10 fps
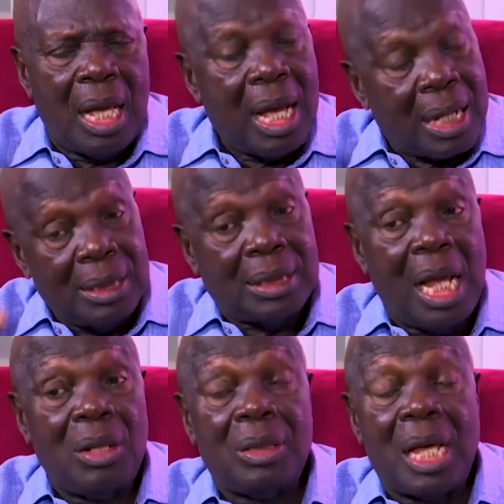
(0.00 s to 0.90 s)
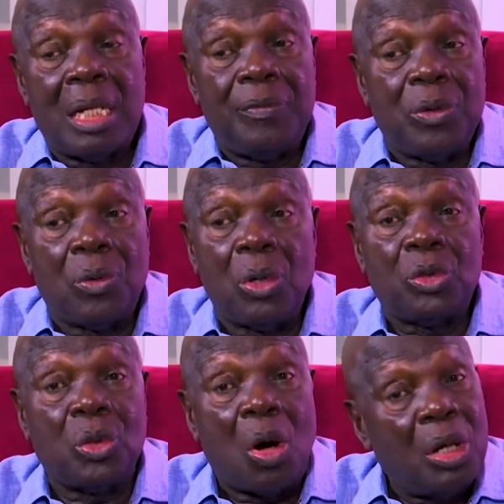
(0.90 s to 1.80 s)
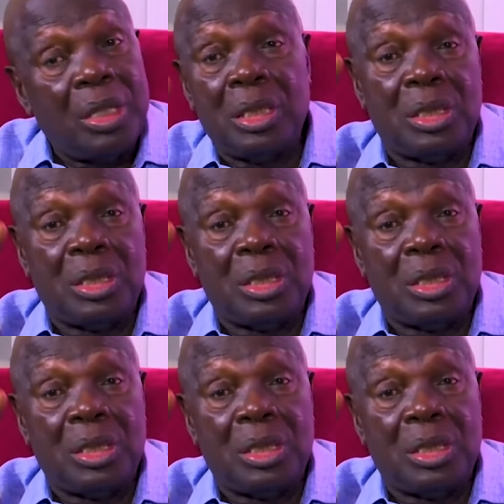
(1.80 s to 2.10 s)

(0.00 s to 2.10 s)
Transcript: I can tell you that if you go to all these